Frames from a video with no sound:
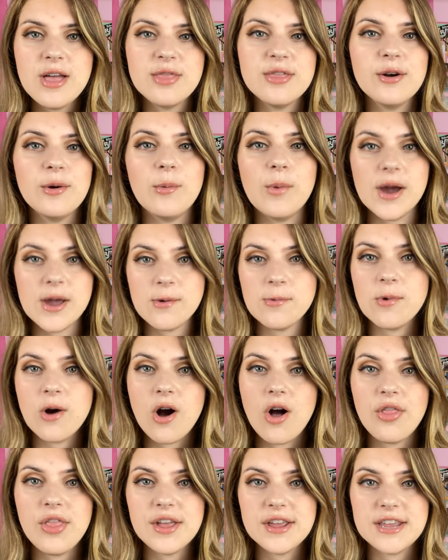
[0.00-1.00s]
the white
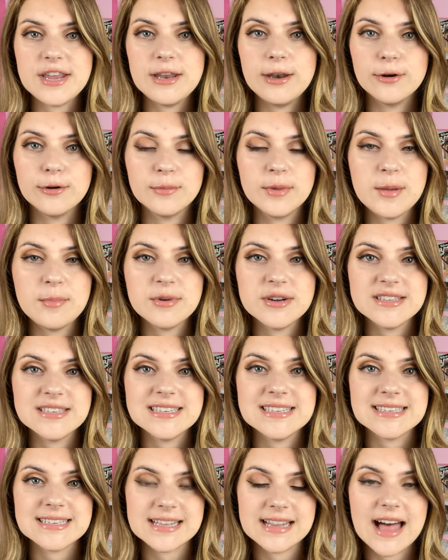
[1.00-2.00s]
wall that he normally puts
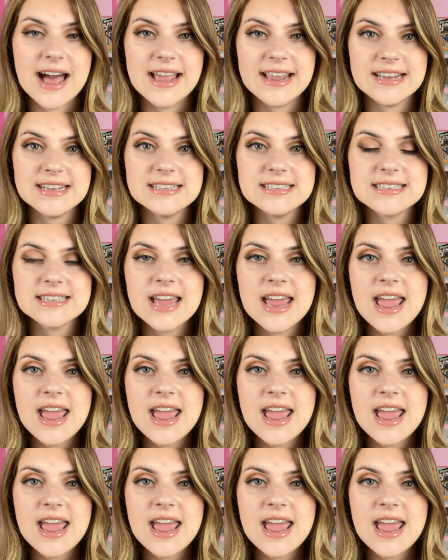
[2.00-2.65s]
his clients,